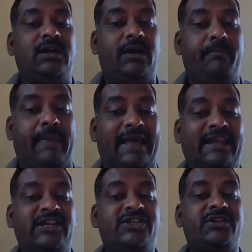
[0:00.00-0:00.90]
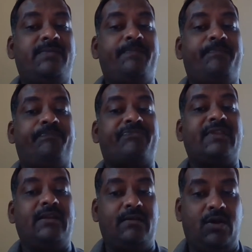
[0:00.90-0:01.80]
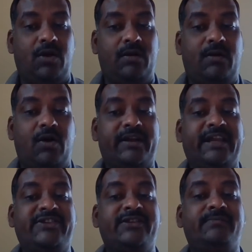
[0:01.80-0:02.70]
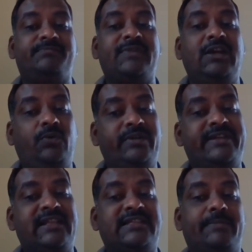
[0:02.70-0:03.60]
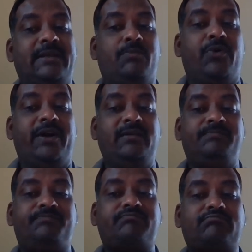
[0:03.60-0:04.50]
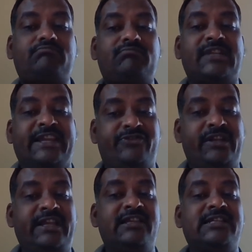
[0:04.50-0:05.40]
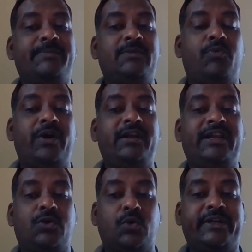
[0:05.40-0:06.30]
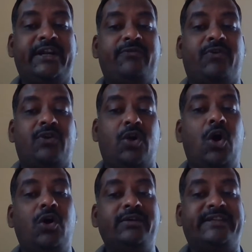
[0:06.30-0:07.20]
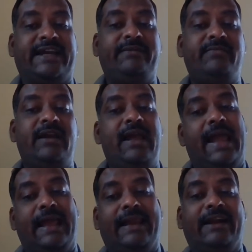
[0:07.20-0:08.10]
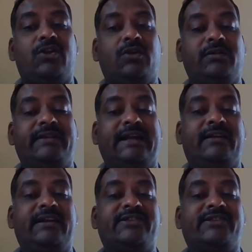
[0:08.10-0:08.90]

marriage occasion with the Elizabeth Boyle. Actually, Elizabeth Boyle he courted for a long time, and later on that